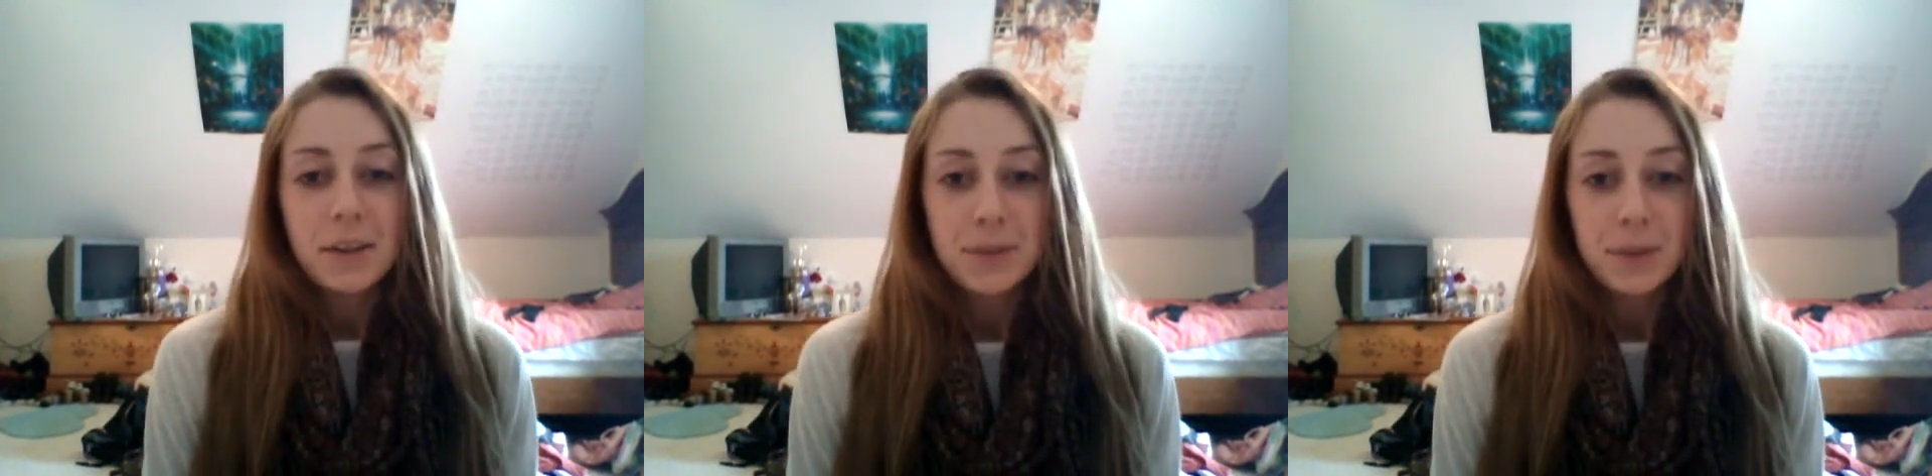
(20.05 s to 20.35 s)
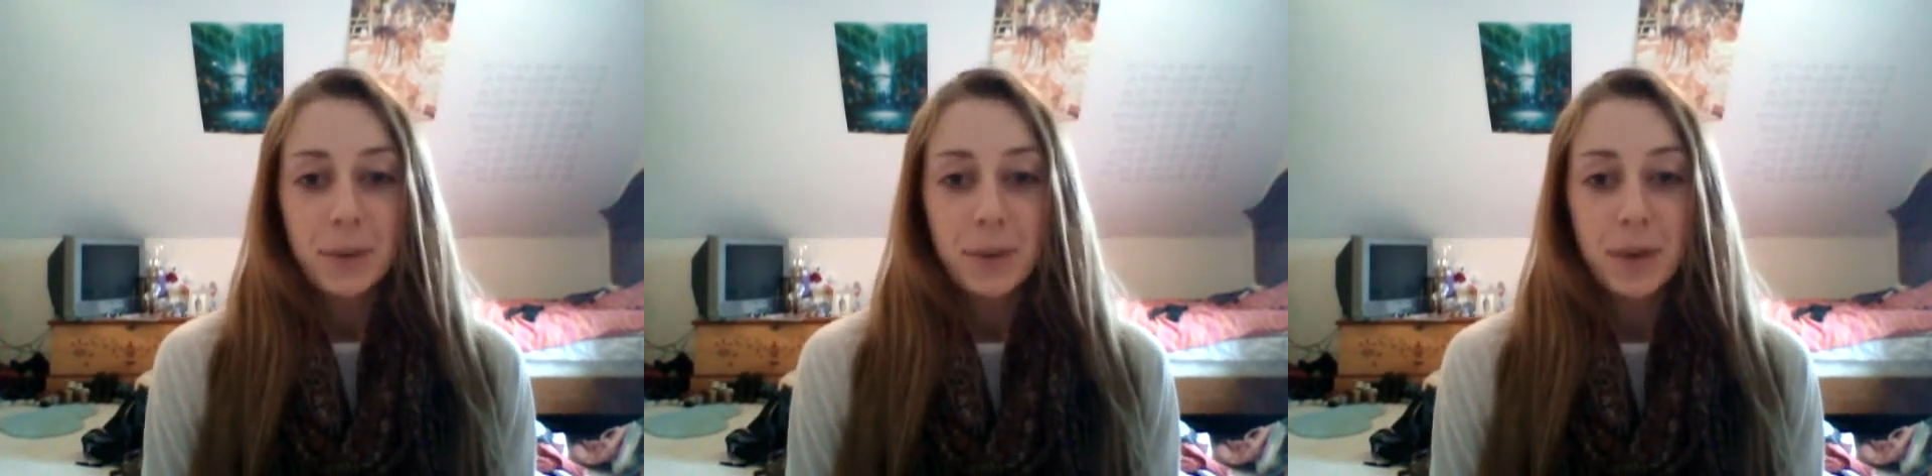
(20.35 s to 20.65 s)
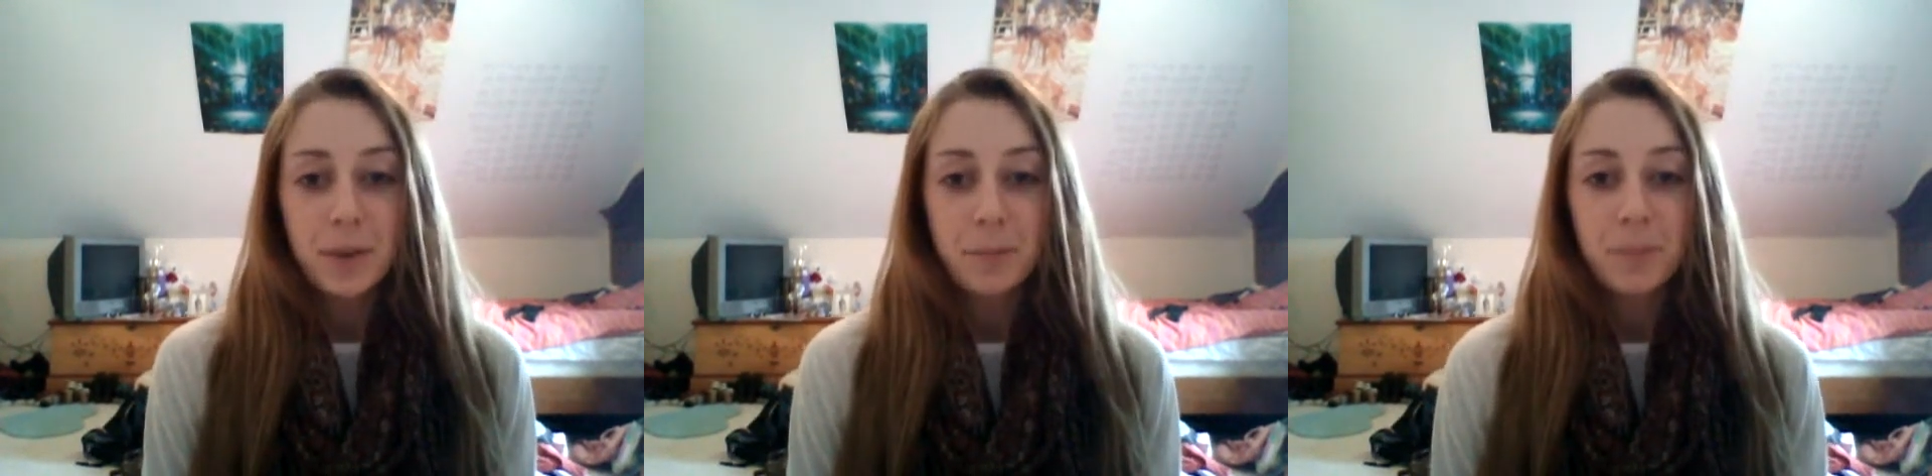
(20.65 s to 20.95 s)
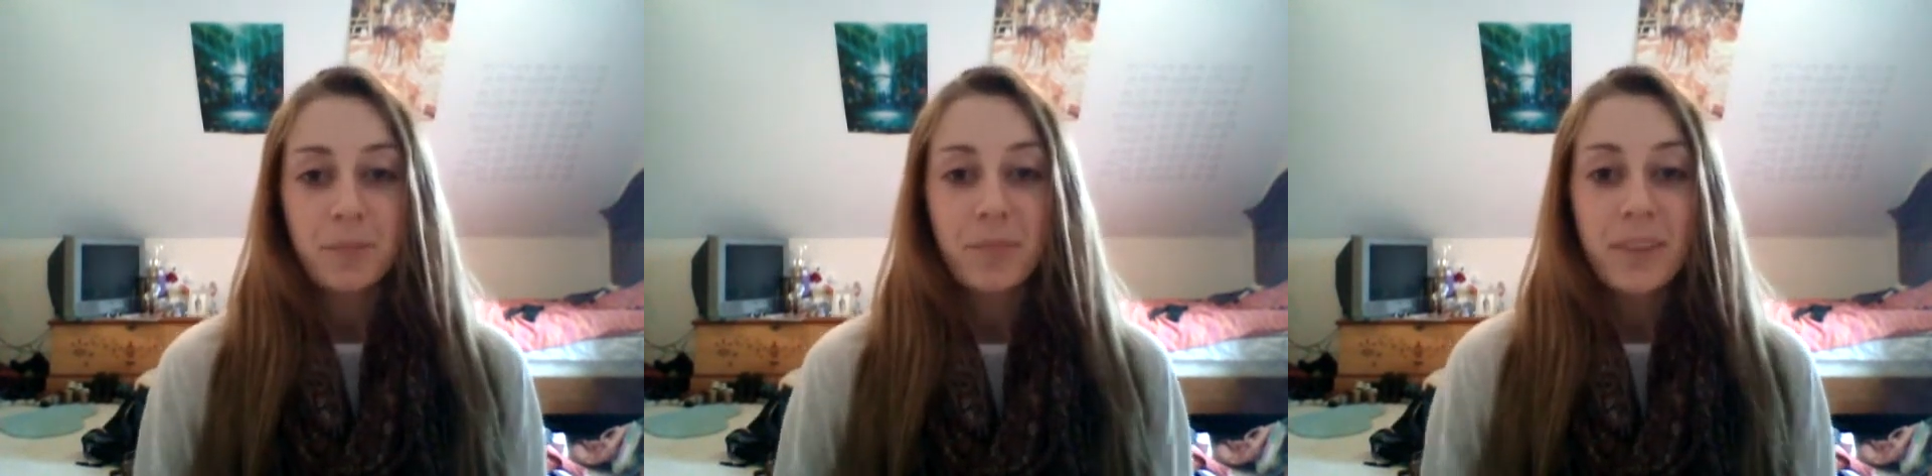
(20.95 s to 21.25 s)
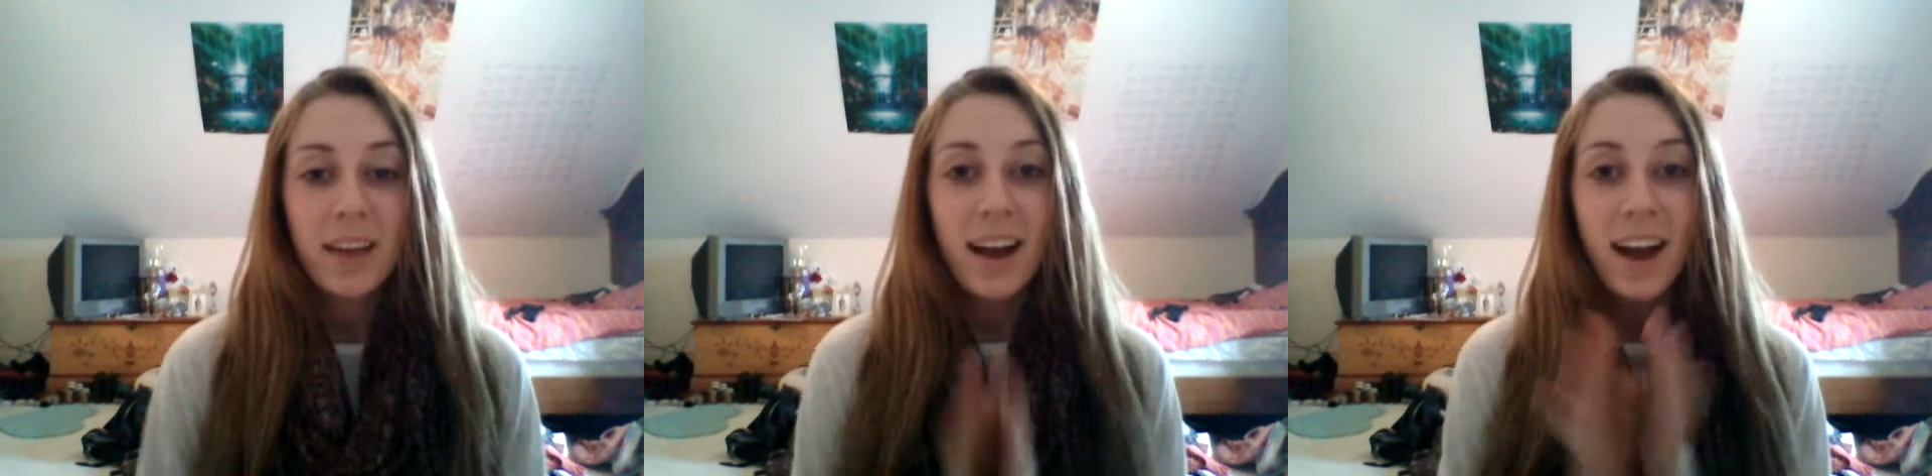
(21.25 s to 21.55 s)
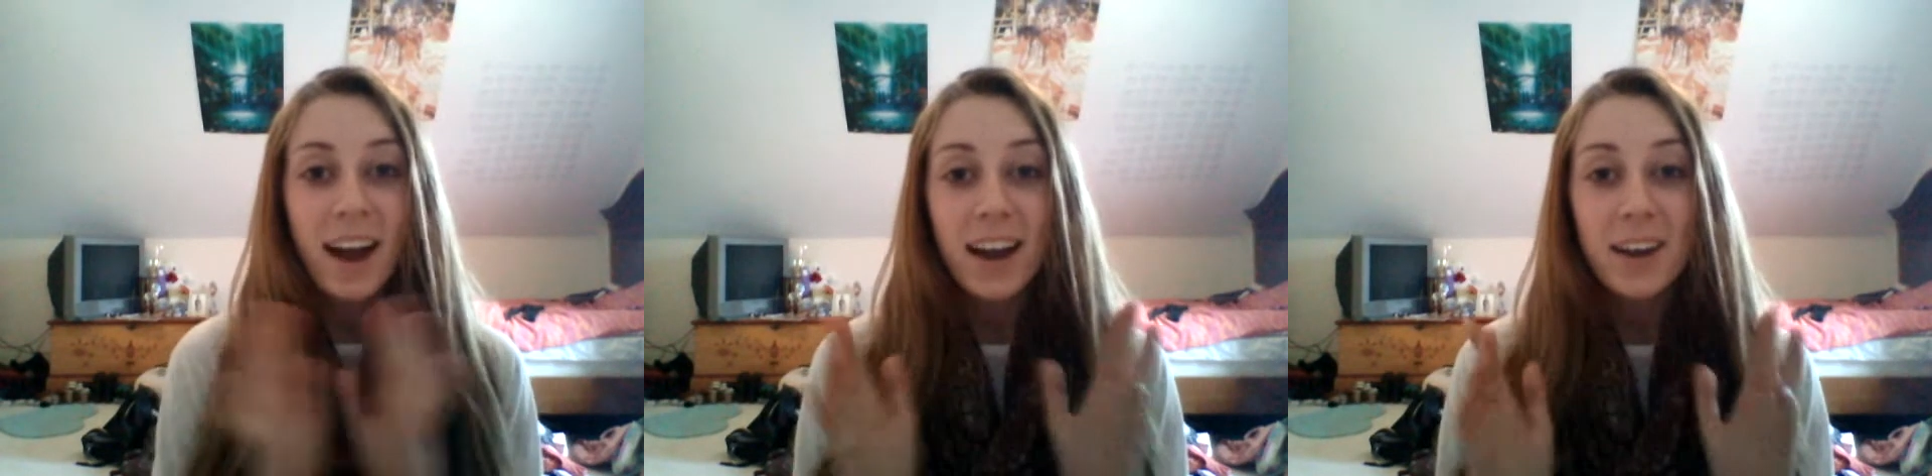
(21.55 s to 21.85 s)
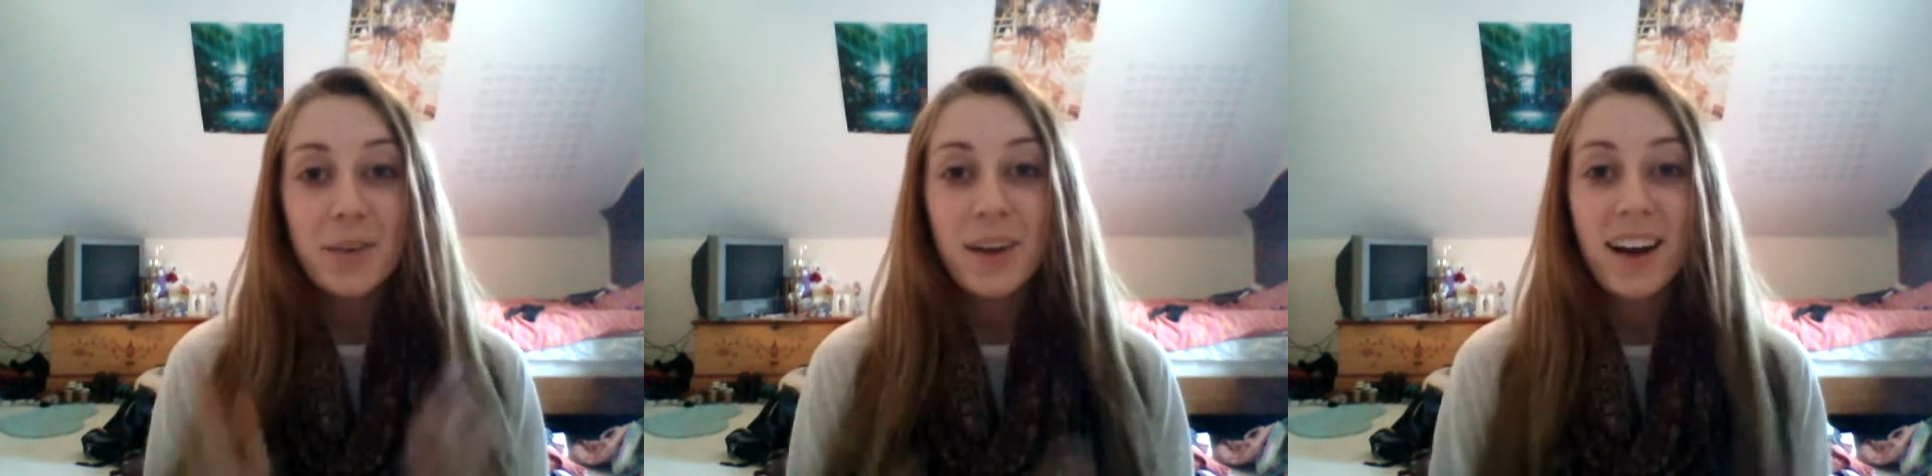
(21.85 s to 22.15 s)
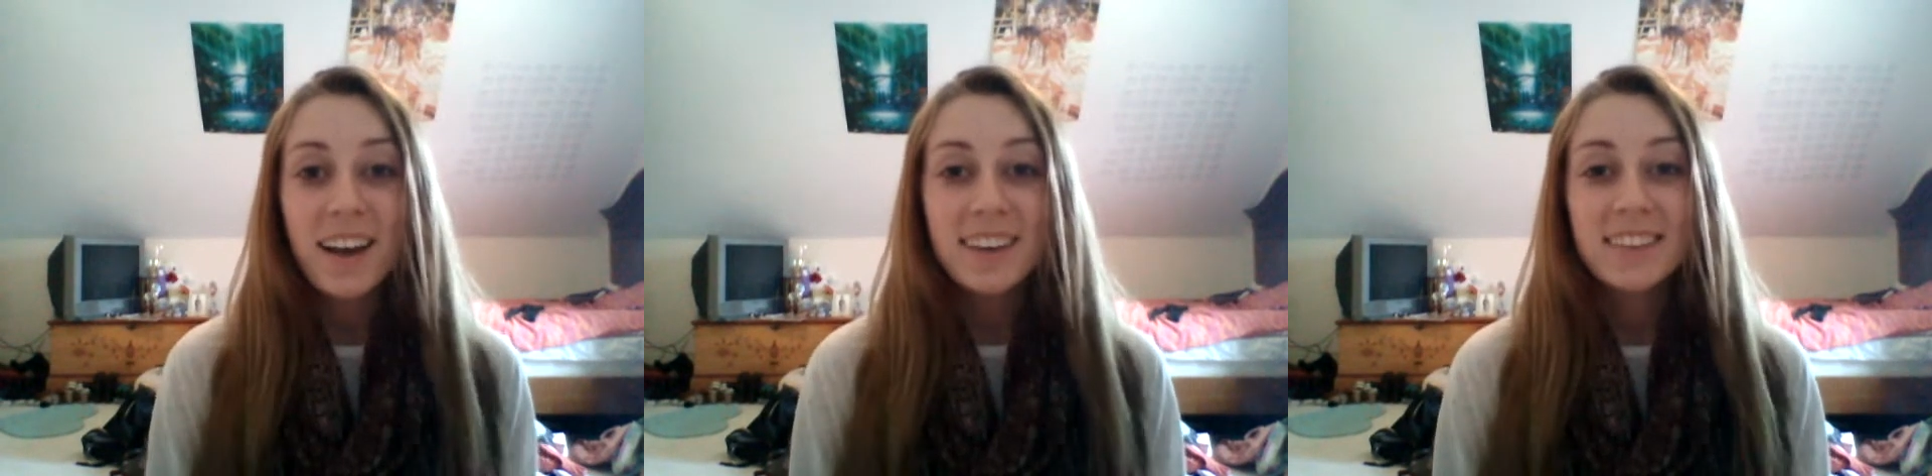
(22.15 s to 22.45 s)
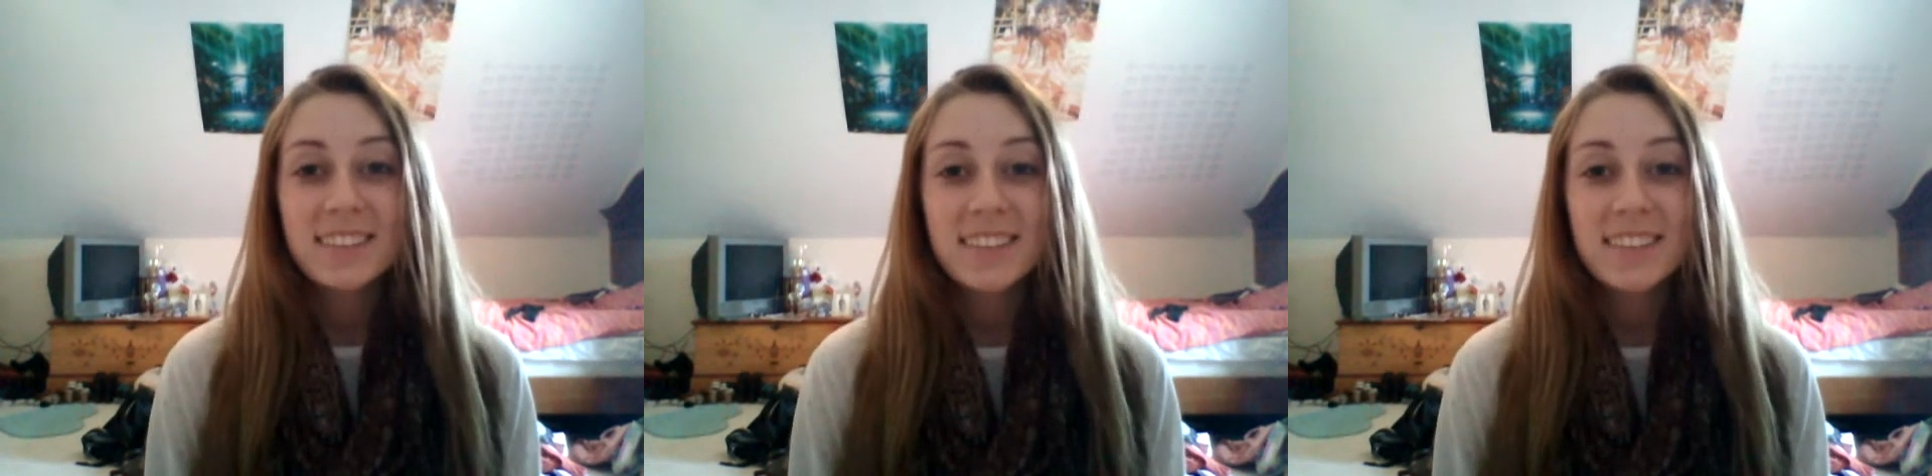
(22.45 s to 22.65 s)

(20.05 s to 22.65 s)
So, hi guys,